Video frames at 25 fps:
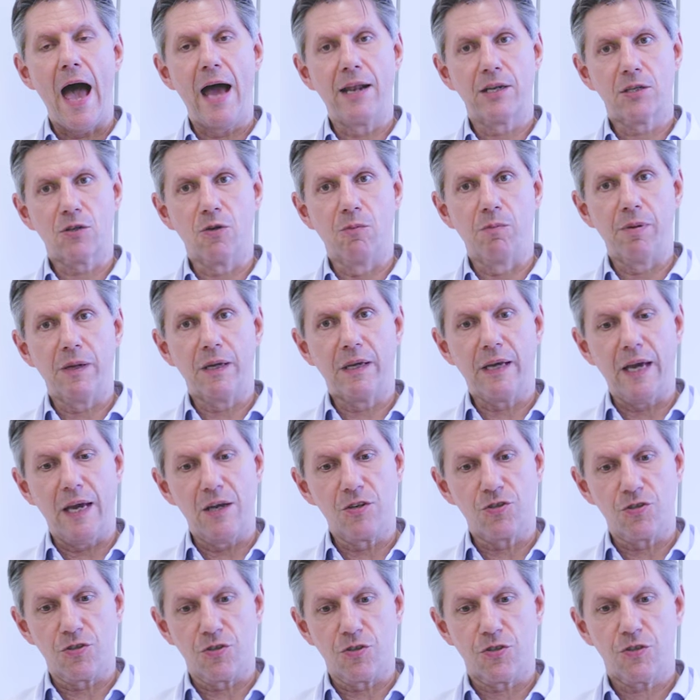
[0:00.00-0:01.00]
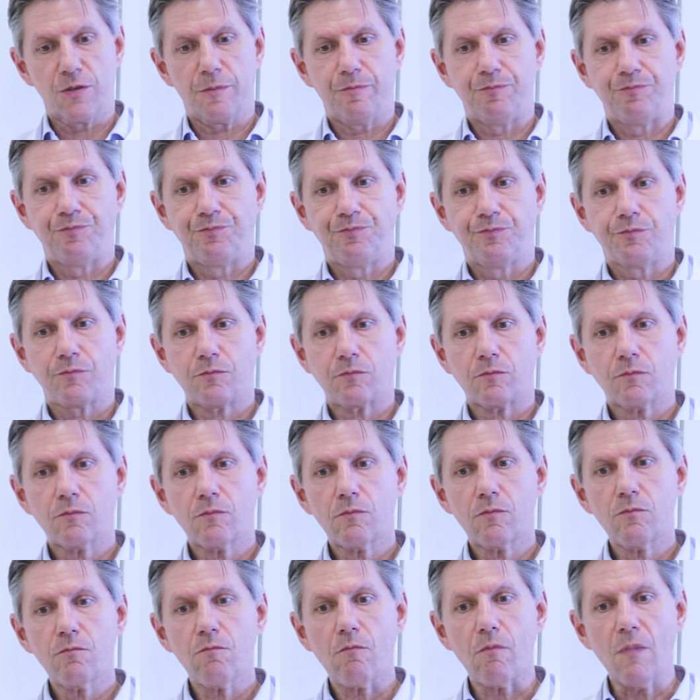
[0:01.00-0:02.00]
and complications
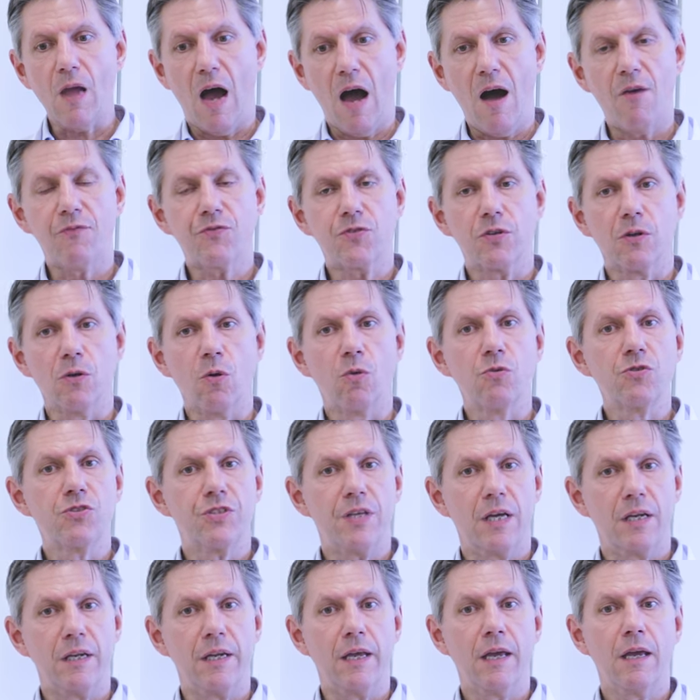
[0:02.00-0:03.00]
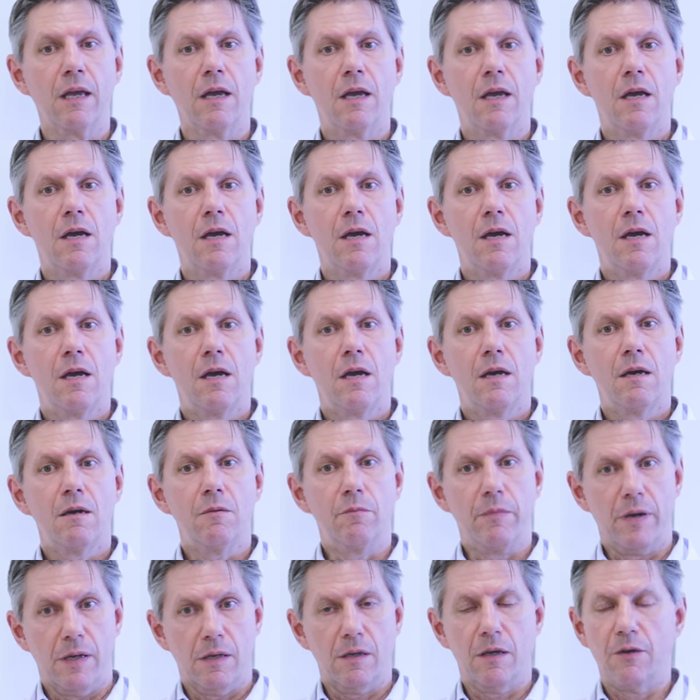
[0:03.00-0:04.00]
after long-standing
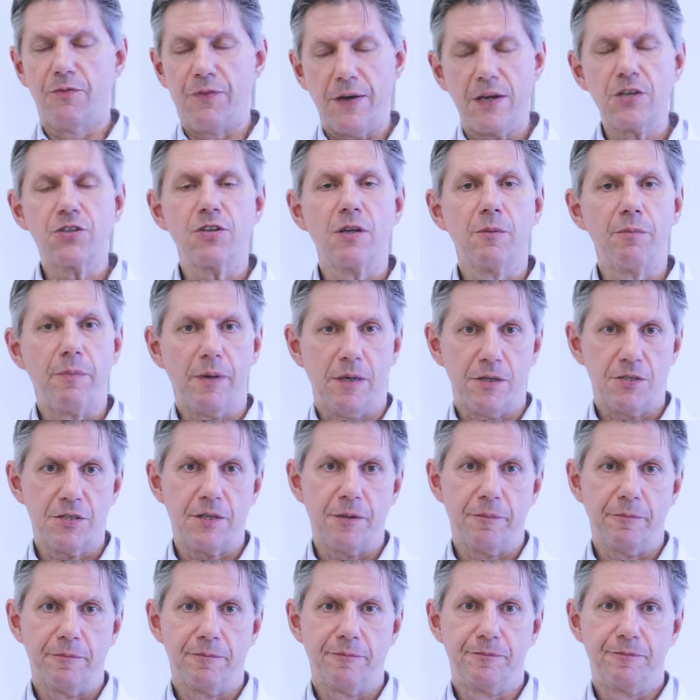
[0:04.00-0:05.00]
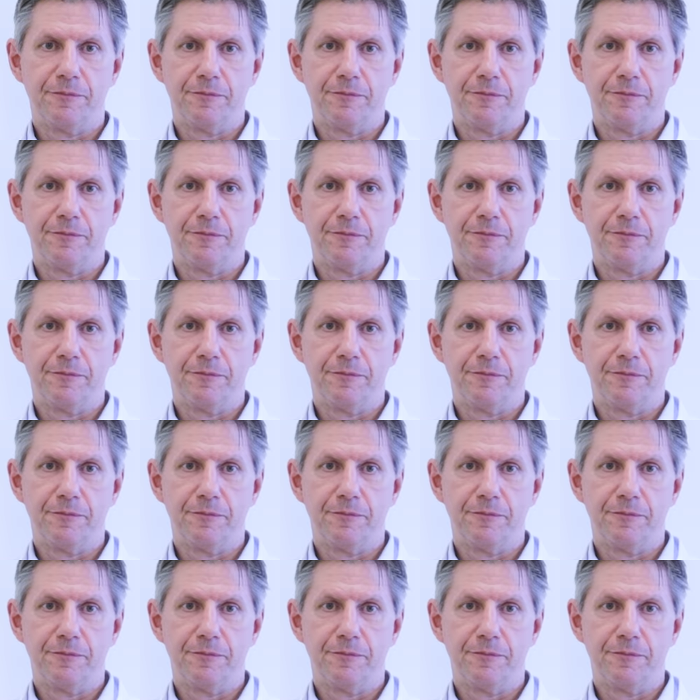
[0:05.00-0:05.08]
facial palsy.